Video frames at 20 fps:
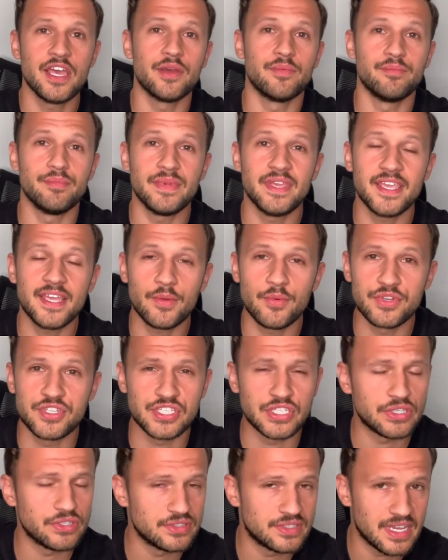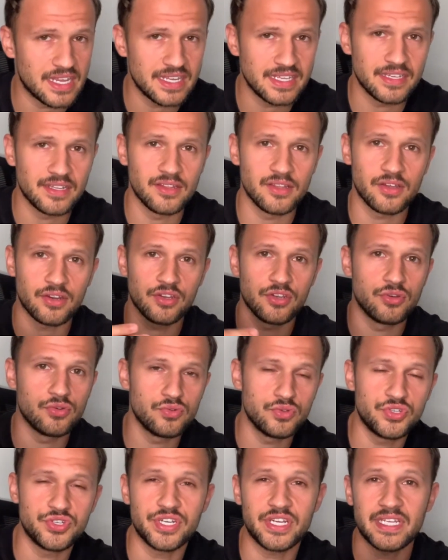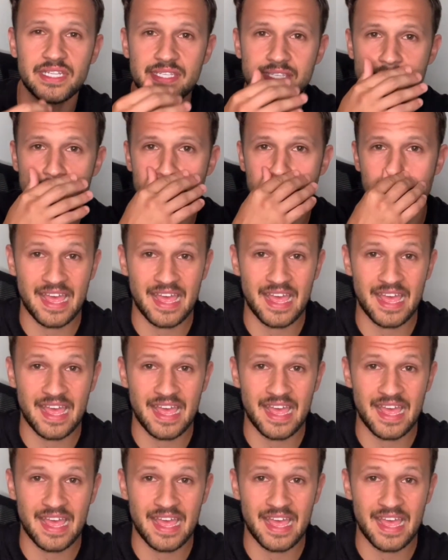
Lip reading: meal which is containing a lot of nutrients,